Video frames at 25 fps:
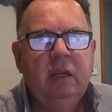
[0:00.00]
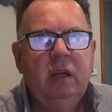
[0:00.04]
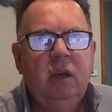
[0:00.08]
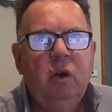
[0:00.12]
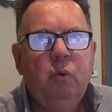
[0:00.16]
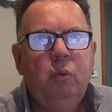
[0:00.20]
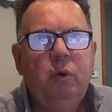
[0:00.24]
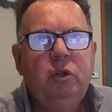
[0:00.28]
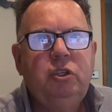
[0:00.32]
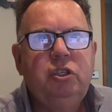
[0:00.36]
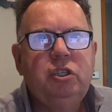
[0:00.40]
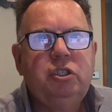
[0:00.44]

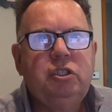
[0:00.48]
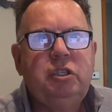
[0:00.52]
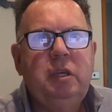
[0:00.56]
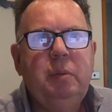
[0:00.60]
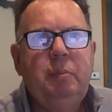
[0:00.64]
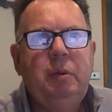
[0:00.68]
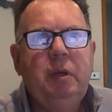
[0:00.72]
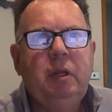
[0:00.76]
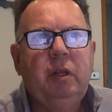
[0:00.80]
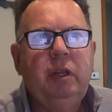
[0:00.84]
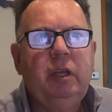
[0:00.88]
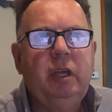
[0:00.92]
which is
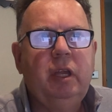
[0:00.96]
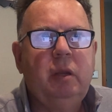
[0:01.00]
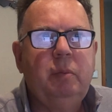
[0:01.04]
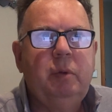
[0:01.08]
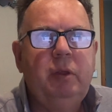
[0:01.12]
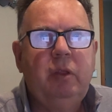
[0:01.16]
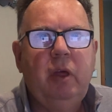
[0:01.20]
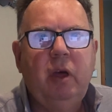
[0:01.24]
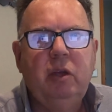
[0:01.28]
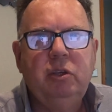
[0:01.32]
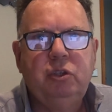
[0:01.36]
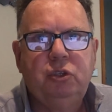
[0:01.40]
typically going to be
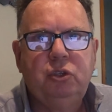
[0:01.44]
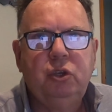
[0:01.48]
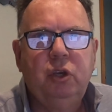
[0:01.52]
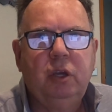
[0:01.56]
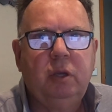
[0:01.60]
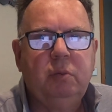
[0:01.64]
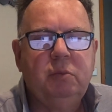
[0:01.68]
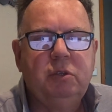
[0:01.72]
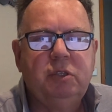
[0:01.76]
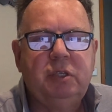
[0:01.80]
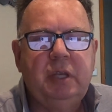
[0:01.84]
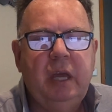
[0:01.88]
those
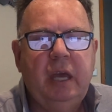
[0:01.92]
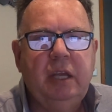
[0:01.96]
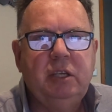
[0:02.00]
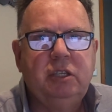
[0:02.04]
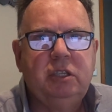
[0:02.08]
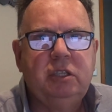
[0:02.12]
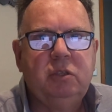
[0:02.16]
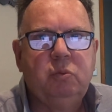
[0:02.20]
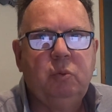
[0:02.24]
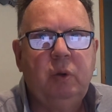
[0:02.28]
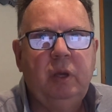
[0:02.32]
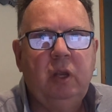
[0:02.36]

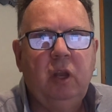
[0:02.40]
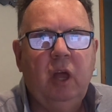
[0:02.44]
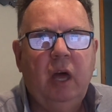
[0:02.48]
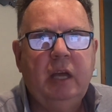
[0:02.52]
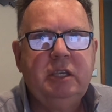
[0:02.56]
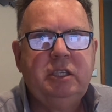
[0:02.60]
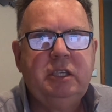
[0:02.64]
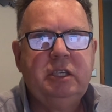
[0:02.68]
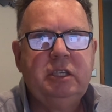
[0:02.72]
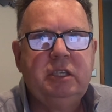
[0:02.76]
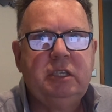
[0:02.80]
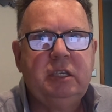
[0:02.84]
circumstances where
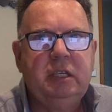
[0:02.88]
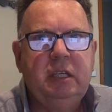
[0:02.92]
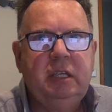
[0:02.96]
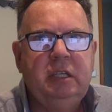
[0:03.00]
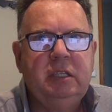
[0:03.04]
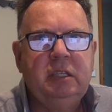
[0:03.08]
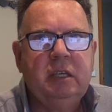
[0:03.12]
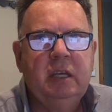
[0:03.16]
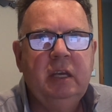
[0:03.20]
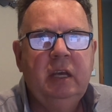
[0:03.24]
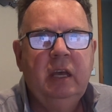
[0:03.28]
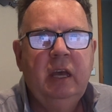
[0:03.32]

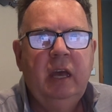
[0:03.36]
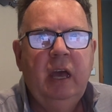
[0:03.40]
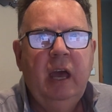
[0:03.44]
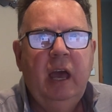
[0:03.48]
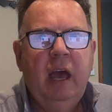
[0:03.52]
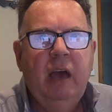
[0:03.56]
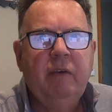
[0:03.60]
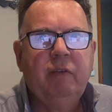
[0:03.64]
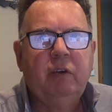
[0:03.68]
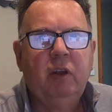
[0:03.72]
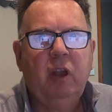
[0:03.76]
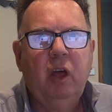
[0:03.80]
licensees
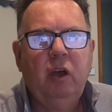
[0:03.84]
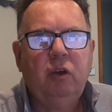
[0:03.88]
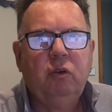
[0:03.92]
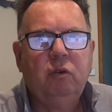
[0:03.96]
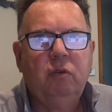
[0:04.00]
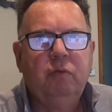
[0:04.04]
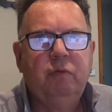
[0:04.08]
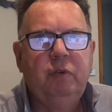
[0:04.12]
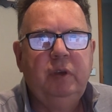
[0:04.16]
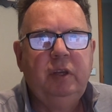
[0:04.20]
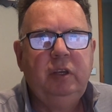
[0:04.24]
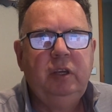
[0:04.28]
have a local
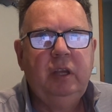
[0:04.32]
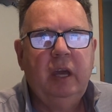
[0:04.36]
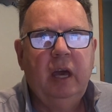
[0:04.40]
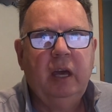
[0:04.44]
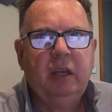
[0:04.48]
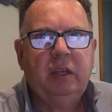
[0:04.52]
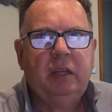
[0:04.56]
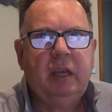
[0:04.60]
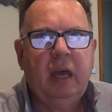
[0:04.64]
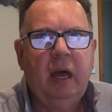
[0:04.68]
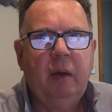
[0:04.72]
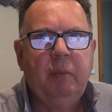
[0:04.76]

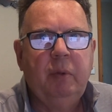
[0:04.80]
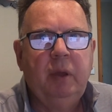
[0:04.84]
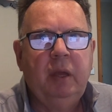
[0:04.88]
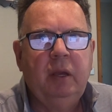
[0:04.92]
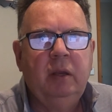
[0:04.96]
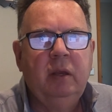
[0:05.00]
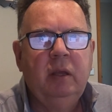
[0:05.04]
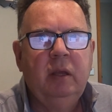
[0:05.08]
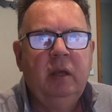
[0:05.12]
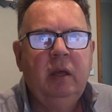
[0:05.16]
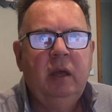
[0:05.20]
vineyard come in